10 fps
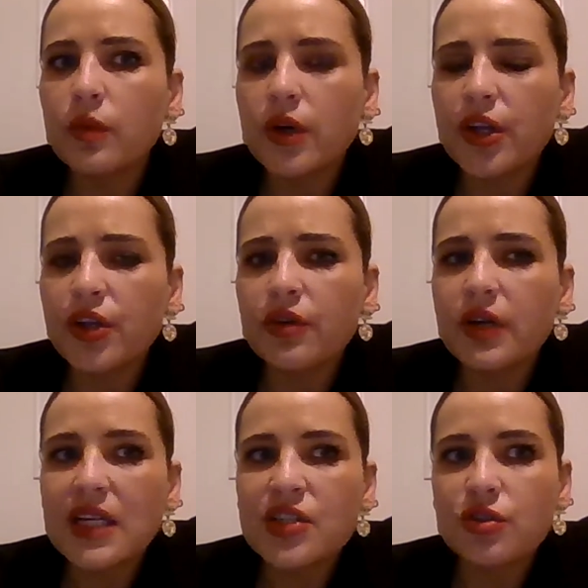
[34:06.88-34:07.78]
you
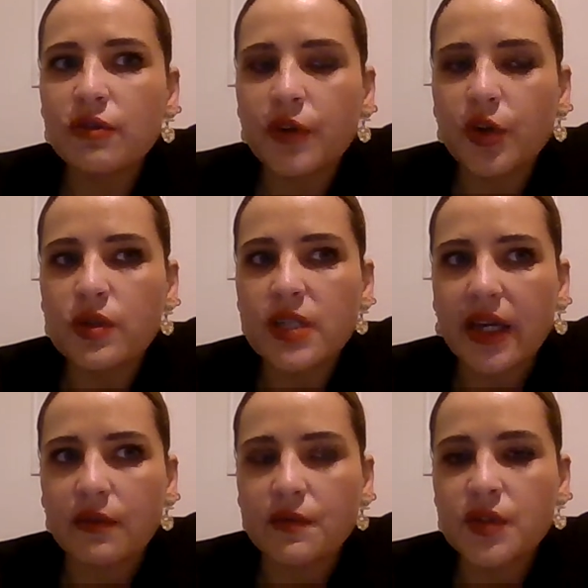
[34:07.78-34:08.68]
guys do for your
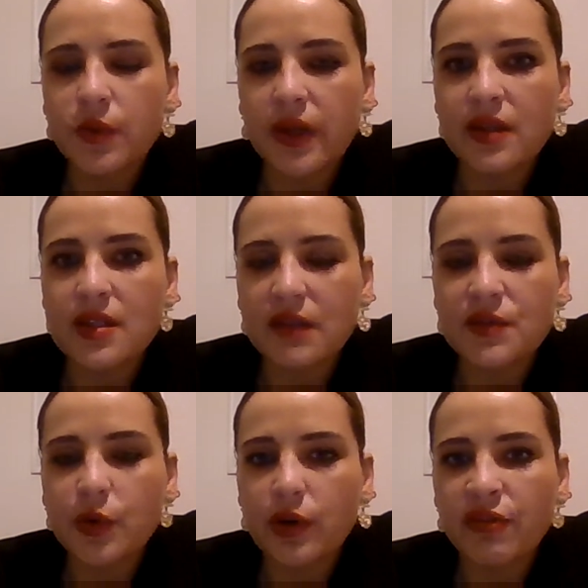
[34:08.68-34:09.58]
devs when the devs
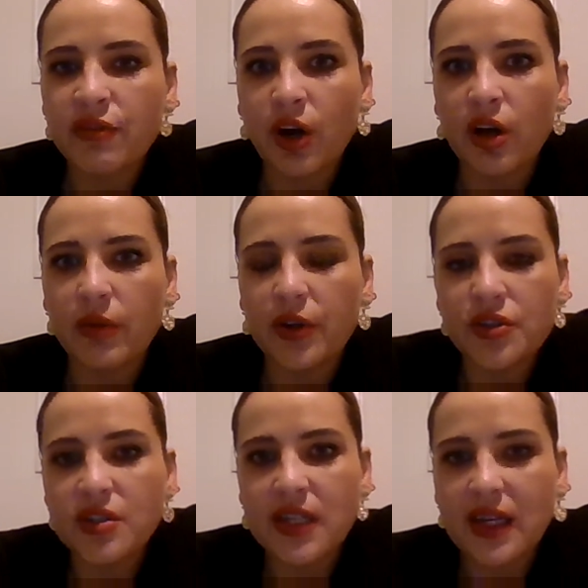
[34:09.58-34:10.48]
work from home, or are you
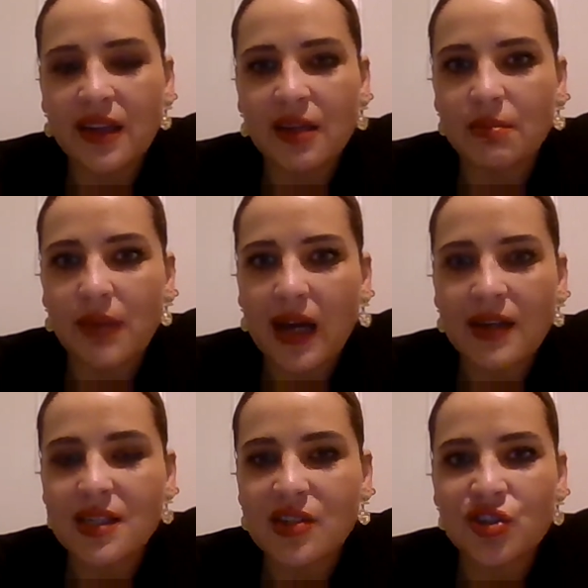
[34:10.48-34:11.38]
just letting them
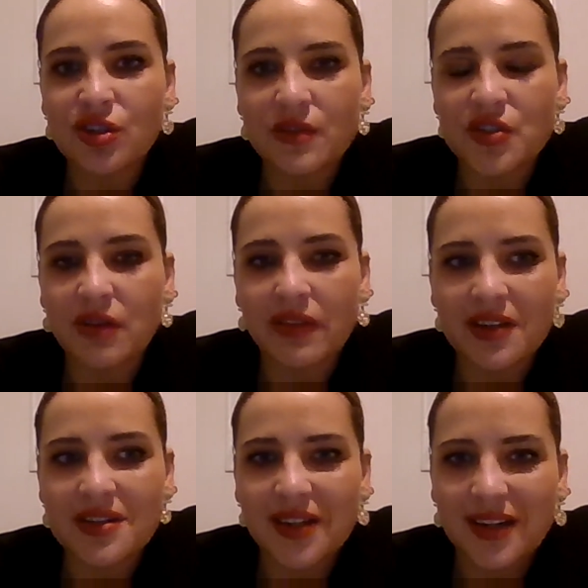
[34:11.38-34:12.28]
access servers over the internet?